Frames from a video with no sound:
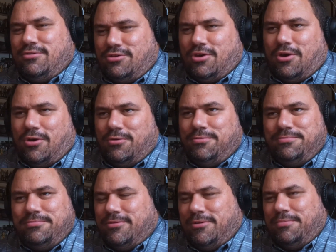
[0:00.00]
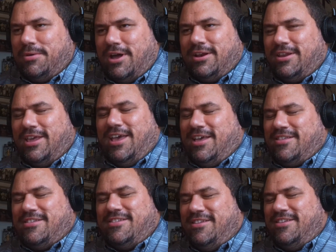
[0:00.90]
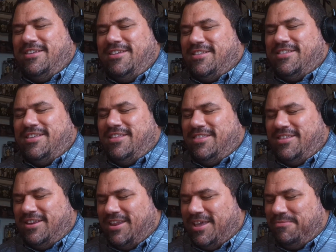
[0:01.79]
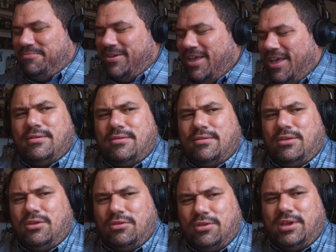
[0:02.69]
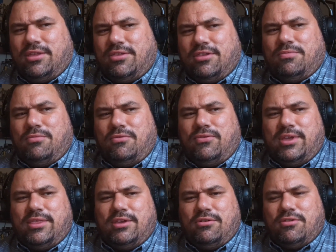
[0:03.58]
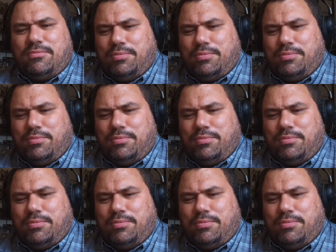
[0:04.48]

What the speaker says: show, or podcast, it's in the name, you look at this movie and there's a